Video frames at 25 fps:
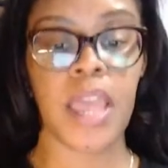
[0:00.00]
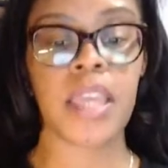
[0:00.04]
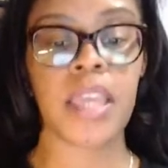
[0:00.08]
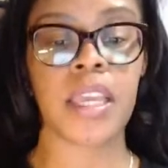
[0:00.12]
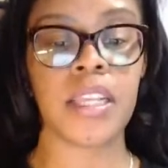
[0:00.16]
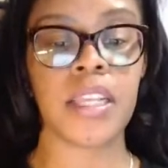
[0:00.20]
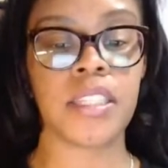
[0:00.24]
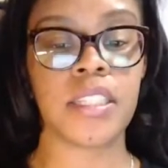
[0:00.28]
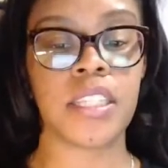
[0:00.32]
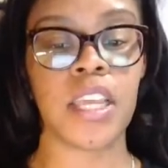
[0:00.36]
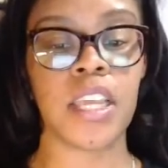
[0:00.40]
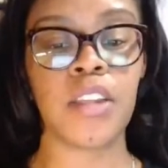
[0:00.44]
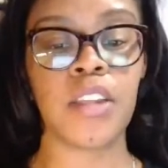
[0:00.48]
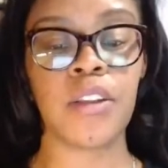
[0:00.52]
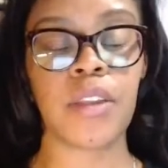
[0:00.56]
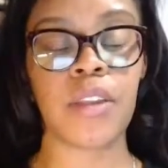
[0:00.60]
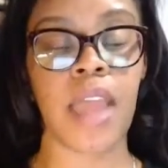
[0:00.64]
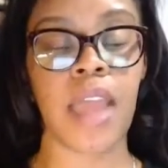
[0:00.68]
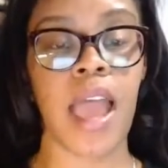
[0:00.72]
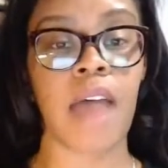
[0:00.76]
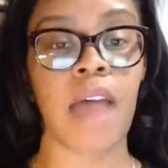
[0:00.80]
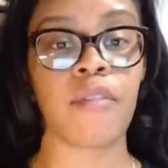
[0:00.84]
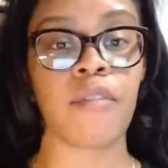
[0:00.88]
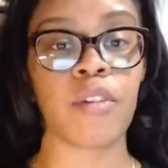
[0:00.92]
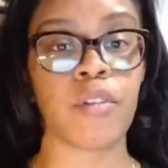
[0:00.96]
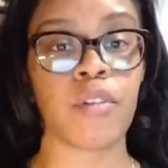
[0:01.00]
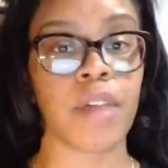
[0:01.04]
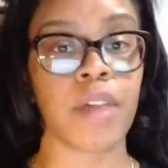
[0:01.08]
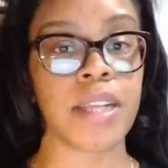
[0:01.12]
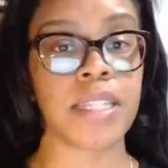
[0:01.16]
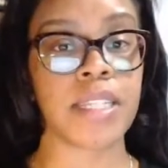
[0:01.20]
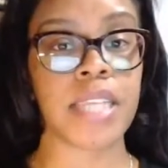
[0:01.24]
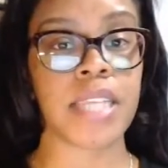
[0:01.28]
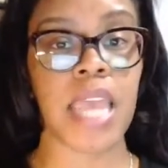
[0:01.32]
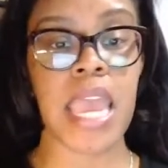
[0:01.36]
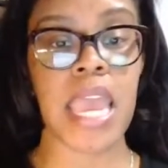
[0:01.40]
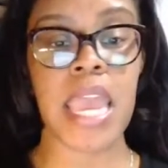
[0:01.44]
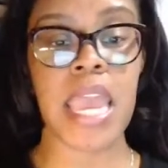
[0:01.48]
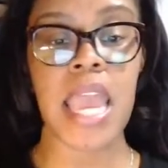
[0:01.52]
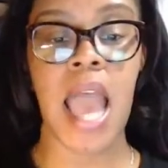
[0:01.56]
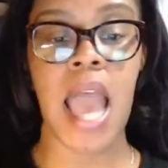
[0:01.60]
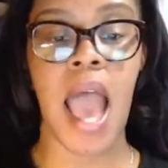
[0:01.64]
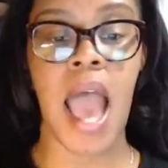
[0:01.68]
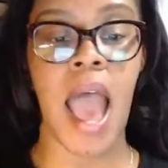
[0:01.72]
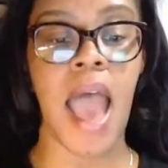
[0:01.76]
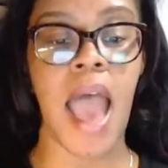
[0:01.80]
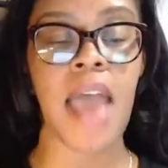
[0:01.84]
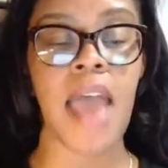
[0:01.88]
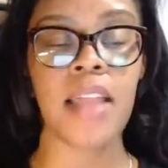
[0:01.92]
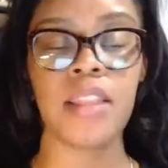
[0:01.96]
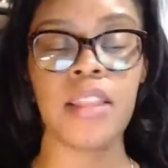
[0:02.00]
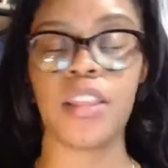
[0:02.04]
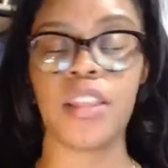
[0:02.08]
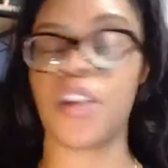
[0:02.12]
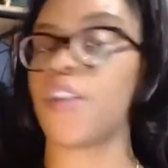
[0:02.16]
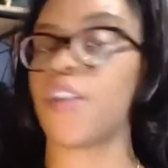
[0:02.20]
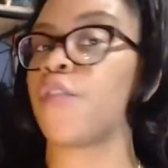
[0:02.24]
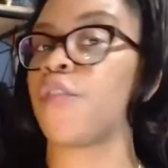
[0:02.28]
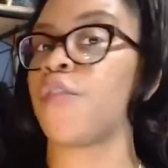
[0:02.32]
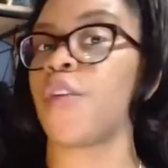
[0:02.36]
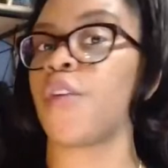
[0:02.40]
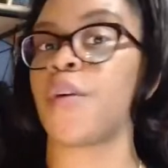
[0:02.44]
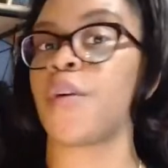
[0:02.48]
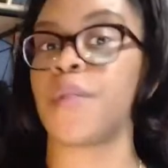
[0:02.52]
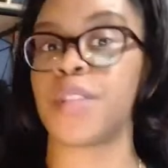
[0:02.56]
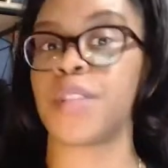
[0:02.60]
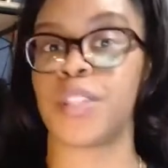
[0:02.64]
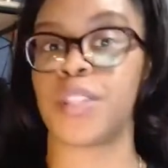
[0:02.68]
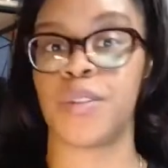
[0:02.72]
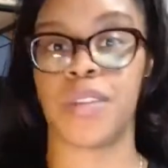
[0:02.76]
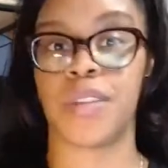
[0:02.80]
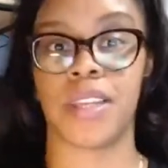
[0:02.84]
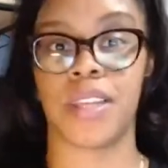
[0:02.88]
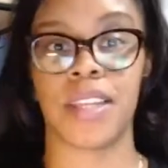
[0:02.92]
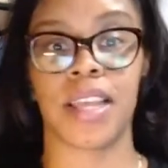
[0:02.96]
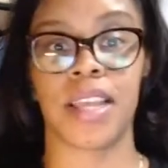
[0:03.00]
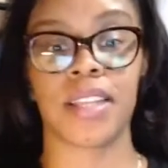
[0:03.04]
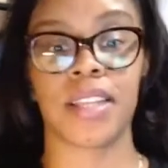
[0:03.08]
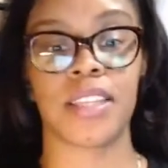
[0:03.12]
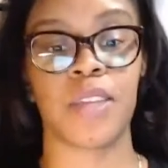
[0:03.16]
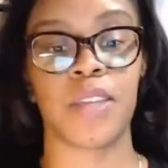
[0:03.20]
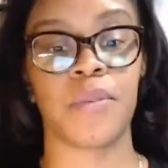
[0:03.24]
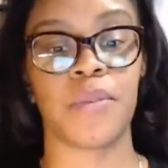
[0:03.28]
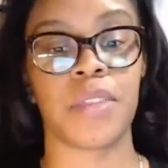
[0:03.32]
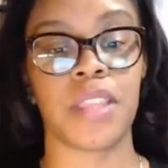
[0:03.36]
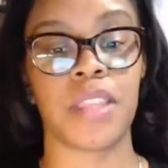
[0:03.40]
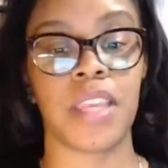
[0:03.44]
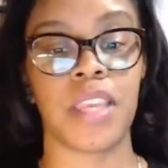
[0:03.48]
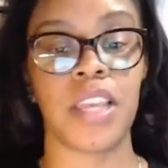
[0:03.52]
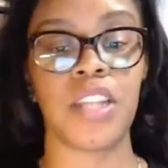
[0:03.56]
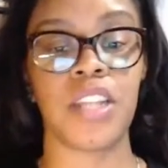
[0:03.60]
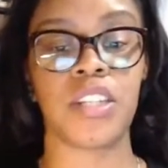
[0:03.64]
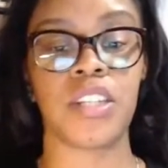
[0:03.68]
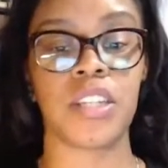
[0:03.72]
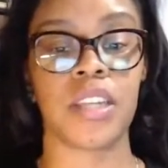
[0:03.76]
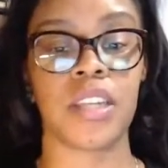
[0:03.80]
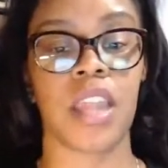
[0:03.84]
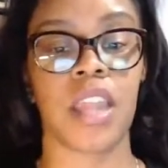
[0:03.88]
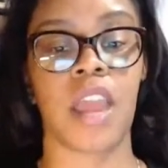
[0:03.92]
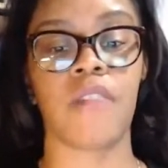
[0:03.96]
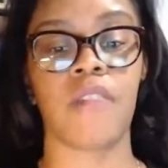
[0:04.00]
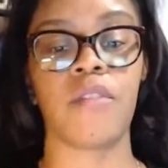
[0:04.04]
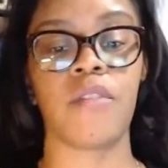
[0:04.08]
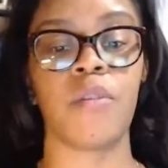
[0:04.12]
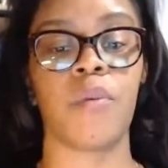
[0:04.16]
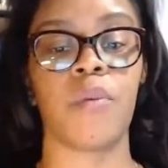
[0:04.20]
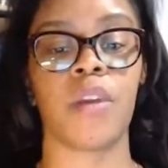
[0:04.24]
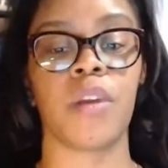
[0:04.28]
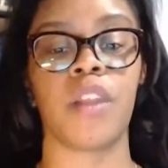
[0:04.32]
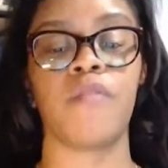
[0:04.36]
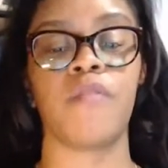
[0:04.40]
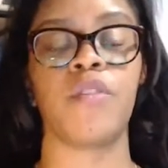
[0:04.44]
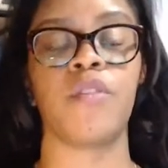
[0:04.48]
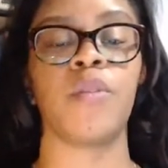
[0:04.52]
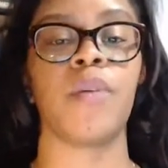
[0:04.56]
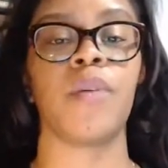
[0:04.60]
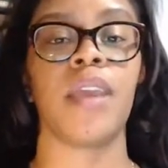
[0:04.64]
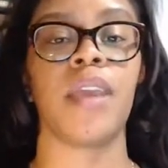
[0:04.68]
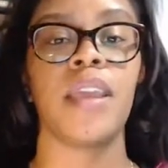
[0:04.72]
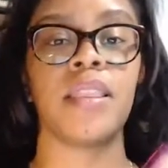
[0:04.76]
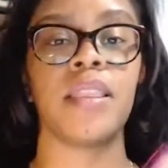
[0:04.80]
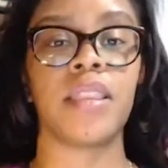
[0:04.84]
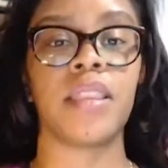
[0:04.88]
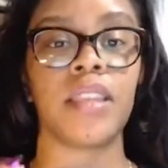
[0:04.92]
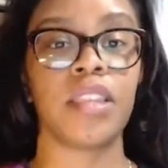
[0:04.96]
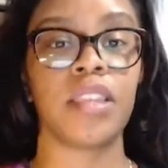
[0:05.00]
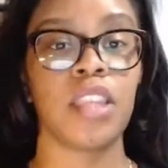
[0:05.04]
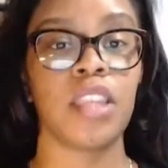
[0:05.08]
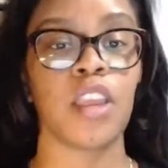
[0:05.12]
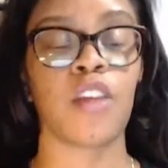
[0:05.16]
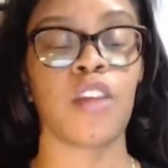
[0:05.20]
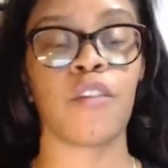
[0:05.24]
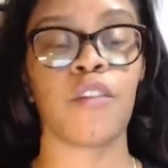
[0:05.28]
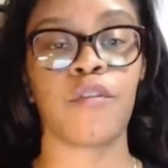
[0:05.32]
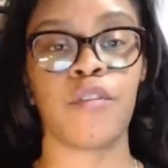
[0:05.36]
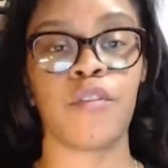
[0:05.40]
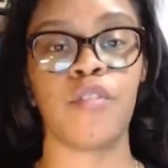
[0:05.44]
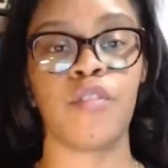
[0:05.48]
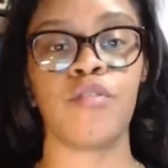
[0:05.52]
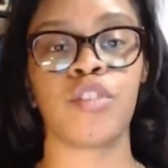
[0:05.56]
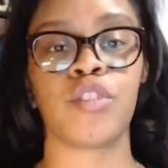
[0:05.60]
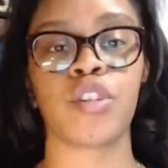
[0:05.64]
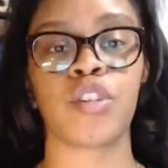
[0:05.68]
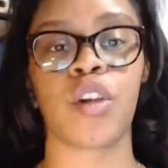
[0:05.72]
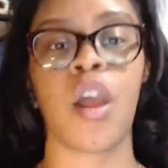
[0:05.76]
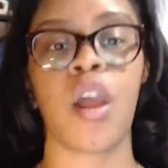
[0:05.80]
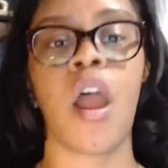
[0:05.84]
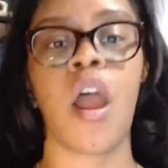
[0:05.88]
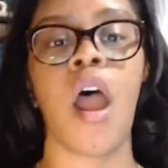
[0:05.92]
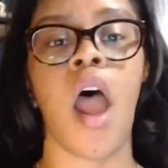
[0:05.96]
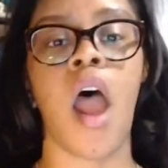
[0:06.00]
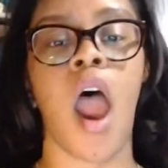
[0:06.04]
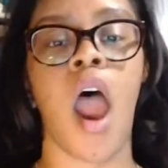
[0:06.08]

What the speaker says: Continue to have a great day. I look forward to connecting with each and every one of you in the near future.